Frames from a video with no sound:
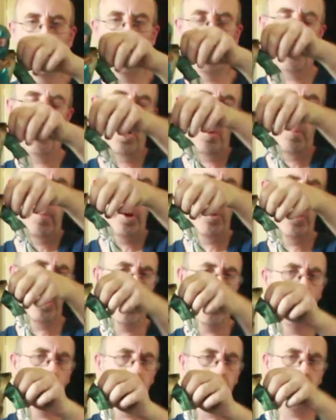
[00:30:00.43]
When I peeled it
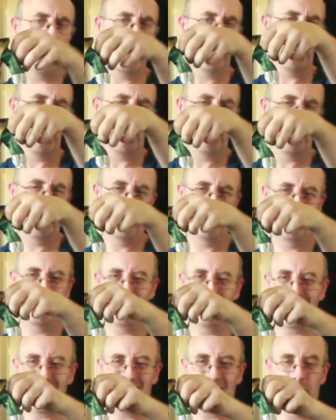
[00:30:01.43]
off, it would have
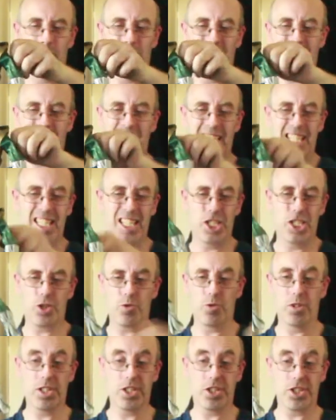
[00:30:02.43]
completely
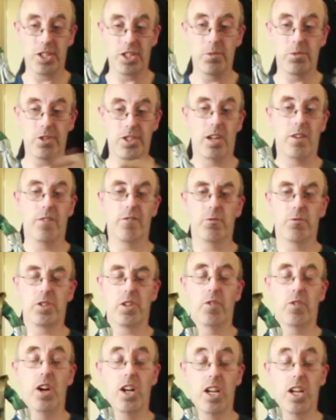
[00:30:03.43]
destroyed the suit, so I thought, well, I'll